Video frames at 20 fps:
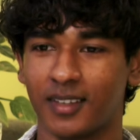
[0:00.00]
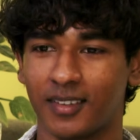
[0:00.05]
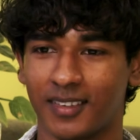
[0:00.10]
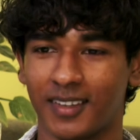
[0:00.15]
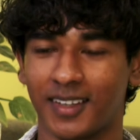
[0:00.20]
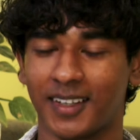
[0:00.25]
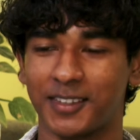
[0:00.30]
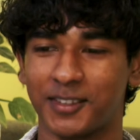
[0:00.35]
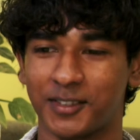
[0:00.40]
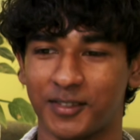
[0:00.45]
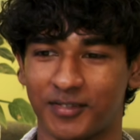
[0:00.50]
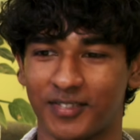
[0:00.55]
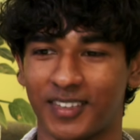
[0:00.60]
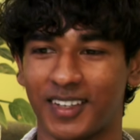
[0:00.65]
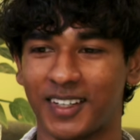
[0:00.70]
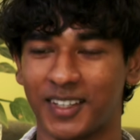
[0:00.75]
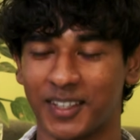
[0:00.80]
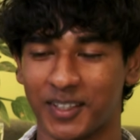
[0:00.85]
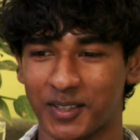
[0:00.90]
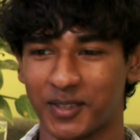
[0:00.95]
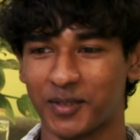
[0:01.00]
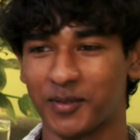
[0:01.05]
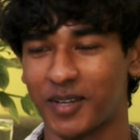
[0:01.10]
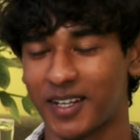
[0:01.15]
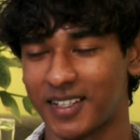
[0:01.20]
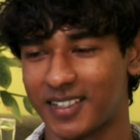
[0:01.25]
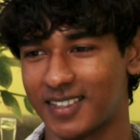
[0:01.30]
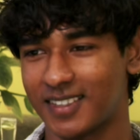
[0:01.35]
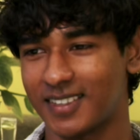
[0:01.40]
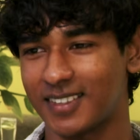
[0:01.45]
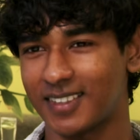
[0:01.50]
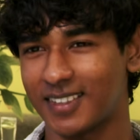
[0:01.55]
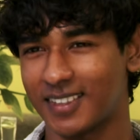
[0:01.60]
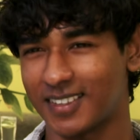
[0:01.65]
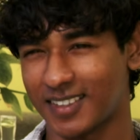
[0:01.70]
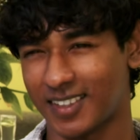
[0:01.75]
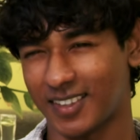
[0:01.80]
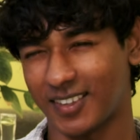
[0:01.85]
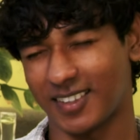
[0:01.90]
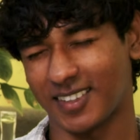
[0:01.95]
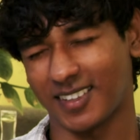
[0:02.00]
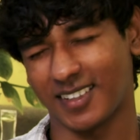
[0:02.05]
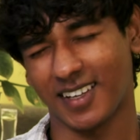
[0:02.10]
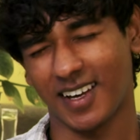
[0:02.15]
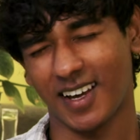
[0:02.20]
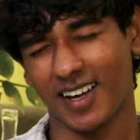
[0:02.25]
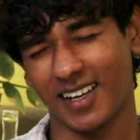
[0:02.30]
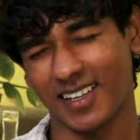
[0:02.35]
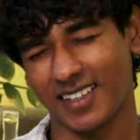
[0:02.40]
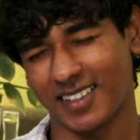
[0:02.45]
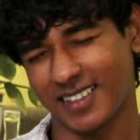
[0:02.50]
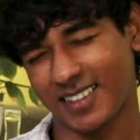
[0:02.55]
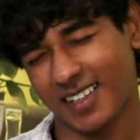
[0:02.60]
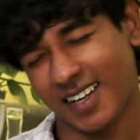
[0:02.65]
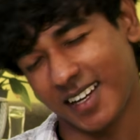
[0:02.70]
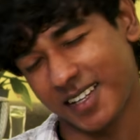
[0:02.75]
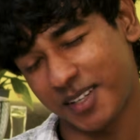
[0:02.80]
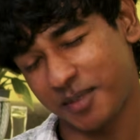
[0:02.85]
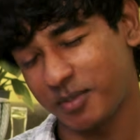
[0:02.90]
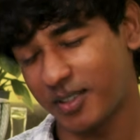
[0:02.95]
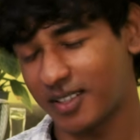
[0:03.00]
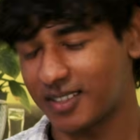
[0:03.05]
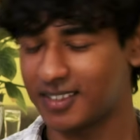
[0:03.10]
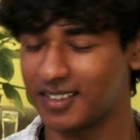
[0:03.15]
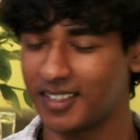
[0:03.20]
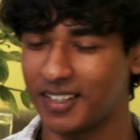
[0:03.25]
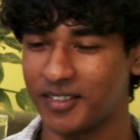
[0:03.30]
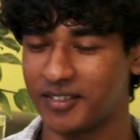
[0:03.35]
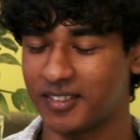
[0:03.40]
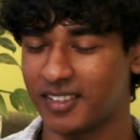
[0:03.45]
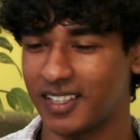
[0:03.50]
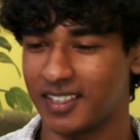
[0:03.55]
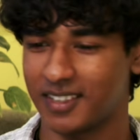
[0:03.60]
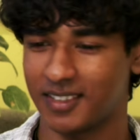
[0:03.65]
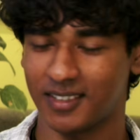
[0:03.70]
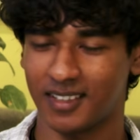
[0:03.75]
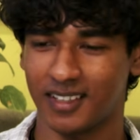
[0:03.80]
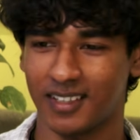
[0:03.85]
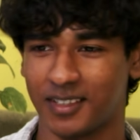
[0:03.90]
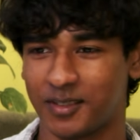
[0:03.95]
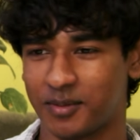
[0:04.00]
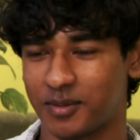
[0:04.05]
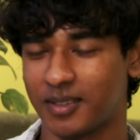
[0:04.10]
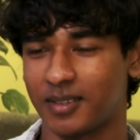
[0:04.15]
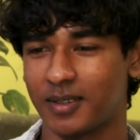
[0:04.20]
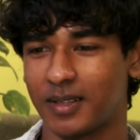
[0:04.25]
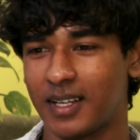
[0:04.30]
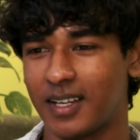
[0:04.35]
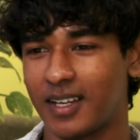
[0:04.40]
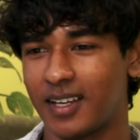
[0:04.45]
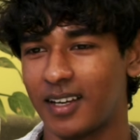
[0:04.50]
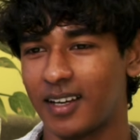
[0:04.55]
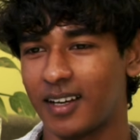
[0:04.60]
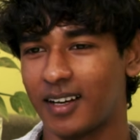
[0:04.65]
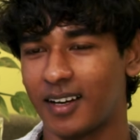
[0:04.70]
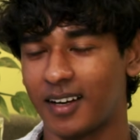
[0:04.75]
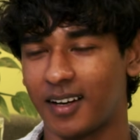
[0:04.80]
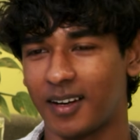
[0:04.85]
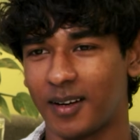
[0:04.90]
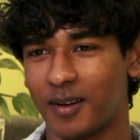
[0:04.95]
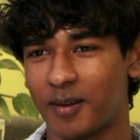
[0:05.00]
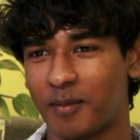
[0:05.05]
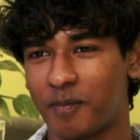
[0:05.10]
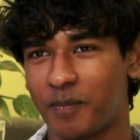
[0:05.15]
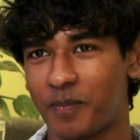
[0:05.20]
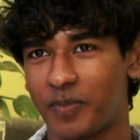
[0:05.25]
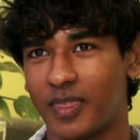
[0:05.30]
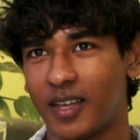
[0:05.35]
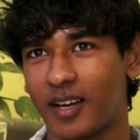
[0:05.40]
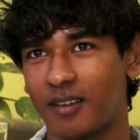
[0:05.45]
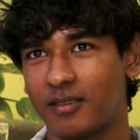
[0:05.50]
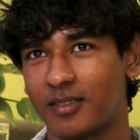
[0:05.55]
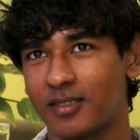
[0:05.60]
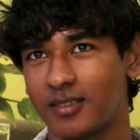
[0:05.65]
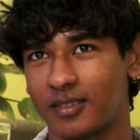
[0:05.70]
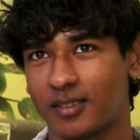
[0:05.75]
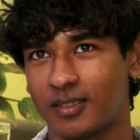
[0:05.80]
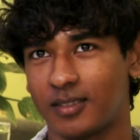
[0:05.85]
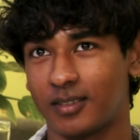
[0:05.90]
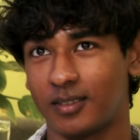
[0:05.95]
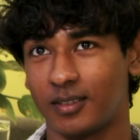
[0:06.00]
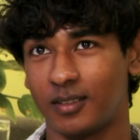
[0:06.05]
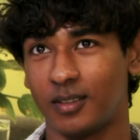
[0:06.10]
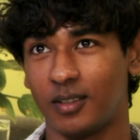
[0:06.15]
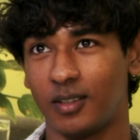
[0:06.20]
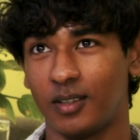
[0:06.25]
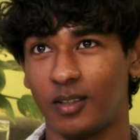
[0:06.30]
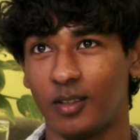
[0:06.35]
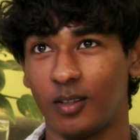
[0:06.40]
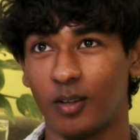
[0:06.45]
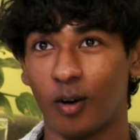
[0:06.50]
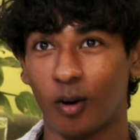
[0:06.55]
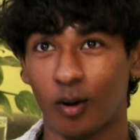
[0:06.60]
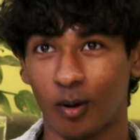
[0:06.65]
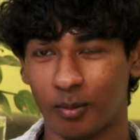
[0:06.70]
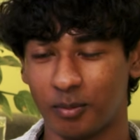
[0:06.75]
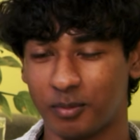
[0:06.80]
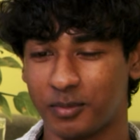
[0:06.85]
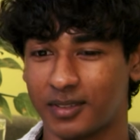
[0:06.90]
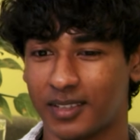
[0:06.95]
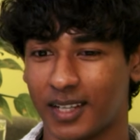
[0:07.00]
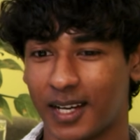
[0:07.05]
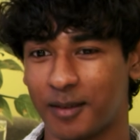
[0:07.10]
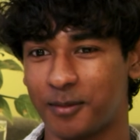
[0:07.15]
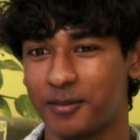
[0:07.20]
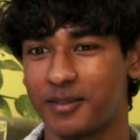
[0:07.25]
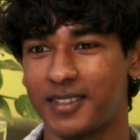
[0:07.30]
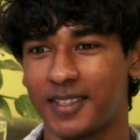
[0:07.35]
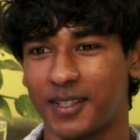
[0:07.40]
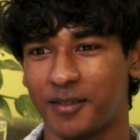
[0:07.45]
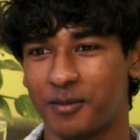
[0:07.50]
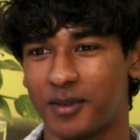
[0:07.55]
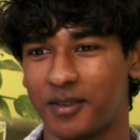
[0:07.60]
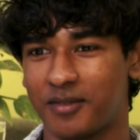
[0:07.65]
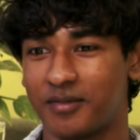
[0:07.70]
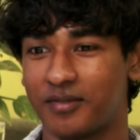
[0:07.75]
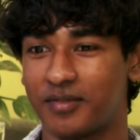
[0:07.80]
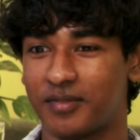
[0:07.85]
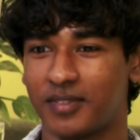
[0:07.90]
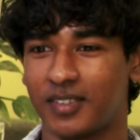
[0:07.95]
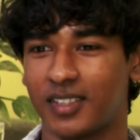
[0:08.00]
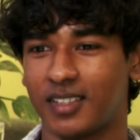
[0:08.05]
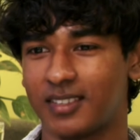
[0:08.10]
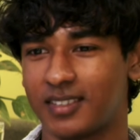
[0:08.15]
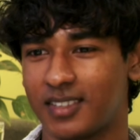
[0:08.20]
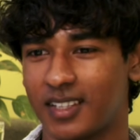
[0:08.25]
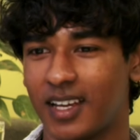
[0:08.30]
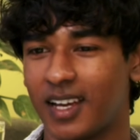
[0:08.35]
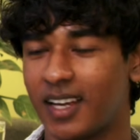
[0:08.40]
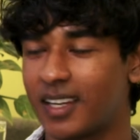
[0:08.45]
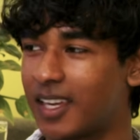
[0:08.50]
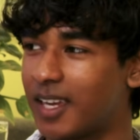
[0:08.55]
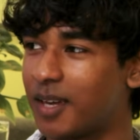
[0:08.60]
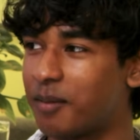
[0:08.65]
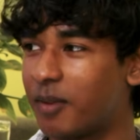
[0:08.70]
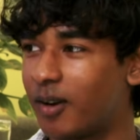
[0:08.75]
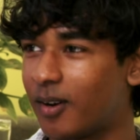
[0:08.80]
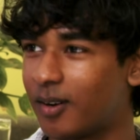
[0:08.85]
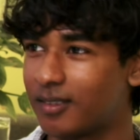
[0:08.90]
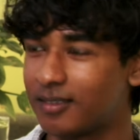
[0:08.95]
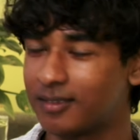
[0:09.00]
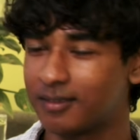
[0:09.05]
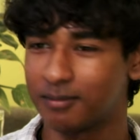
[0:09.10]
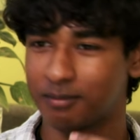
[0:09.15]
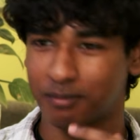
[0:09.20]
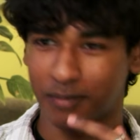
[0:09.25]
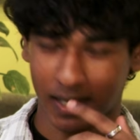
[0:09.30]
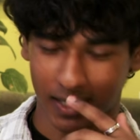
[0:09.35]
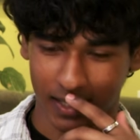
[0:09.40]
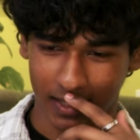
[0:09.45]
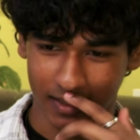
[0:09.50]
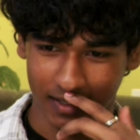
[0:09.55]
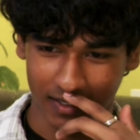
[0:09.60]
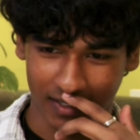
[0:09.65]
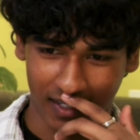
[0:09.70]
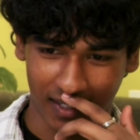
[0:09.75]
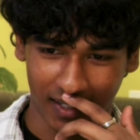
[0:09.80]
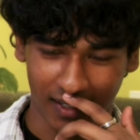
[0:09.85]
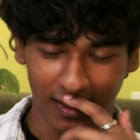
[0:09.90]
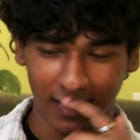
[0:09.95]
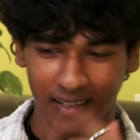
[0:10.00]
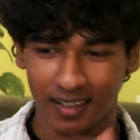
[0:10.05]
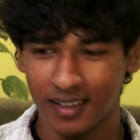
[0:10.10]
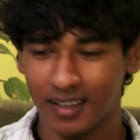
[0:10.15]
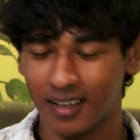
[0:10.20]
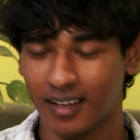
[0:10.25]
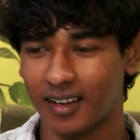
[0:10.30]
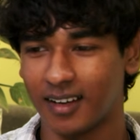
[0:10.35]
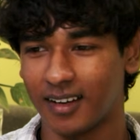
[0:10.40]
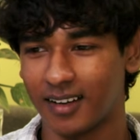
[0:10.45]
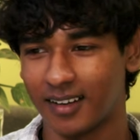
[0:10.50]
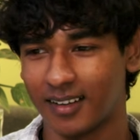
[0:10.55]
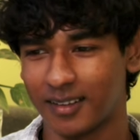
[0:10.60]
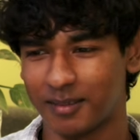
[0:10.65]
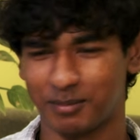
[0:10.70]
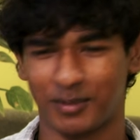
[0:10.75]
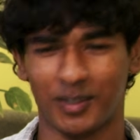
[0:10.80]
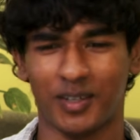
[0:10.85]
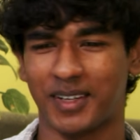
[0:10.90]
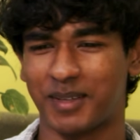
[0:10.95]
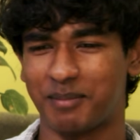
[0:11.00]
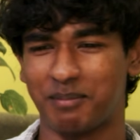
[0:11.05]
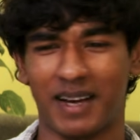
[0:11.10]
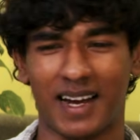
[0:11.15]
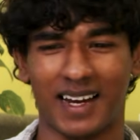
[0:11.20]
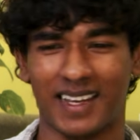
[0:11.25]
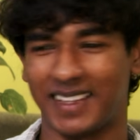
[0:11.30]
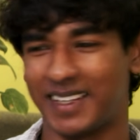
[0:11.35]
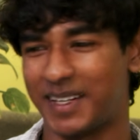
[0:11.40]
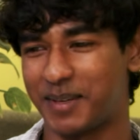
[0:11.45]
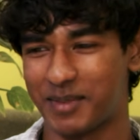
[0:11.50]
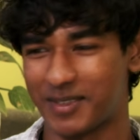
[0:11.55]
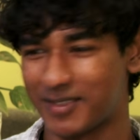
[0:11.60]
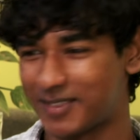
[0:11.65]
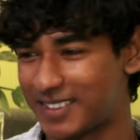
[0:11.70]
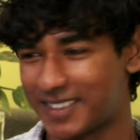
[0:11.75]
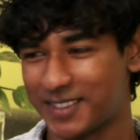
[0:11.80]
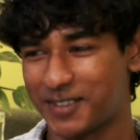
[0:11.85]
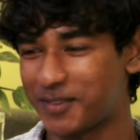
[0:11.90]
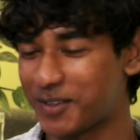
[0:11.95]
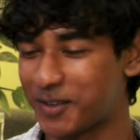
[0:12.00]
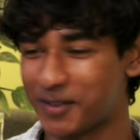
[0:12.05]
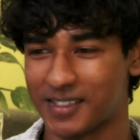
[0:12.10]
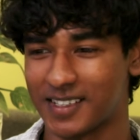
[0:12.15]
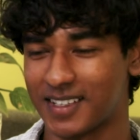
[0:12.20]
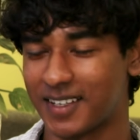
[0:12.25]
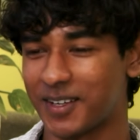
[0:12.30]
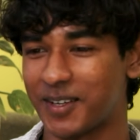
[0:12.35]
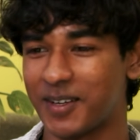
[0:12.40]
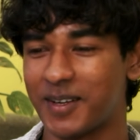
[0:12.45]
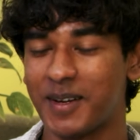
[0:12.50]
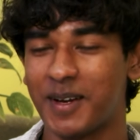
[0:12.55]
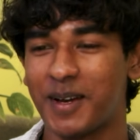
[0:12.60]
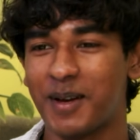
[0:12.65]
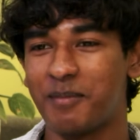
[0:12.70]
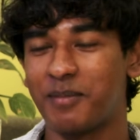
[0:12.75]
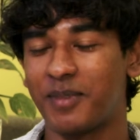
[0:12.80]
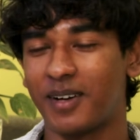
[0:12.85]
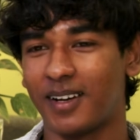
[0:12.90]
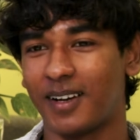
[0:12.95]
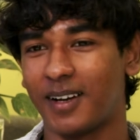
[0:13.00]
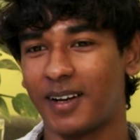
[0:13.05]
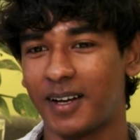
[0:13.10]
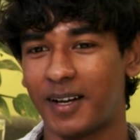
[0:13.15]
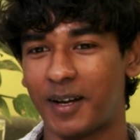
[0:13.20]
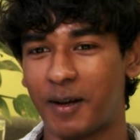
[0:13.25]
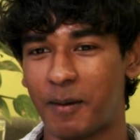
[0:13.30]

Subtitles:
That is a very good question because I think I kind of personally relate to that as well. There were norms, I would say, when first AI came out back in the day. I'm talking back in the day, but it was just a few years ago. But